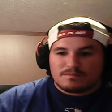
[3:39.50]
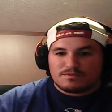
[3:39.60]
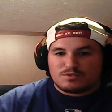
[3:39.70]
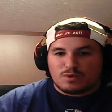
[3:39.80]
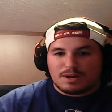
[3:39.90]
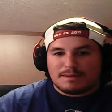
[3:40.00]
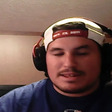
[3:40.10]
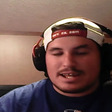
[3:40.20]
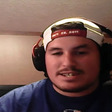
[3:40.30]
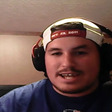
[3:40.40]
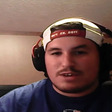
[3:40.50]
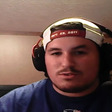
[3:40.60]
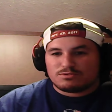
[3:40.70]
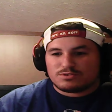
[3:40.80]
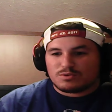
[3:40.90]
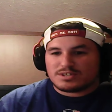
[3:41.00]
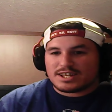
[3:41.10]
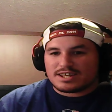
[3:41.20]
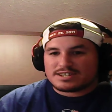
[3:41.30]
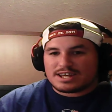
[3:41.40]
you want to make that title? You want to take
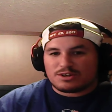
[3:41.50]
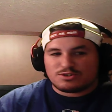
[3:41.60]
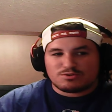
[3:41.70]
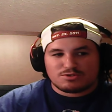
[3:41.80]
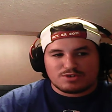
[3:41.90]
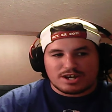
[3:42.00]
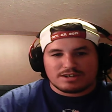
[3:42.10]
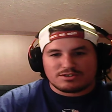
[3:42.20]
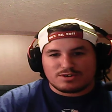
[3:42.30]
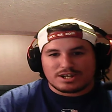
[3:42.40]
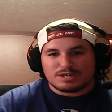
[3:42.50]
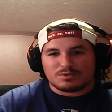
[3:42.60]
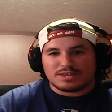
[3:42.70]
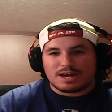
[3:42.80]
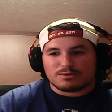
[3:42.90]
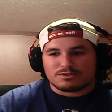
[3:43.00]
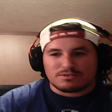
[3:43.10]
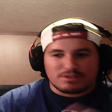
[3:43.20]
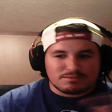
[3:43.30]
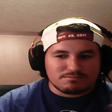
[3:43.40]
that title? You you gotta you gotta deal with that one.
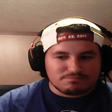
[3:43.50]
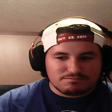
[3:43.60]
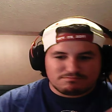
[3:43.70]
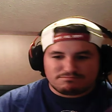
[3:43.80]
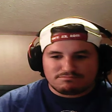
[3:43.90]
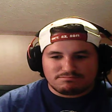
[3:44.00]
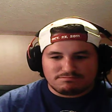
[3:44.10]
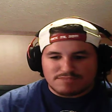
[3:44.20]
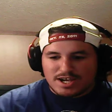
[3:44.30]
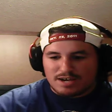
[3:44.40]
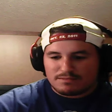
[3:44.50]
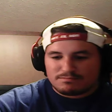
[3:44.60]
I, yeah. got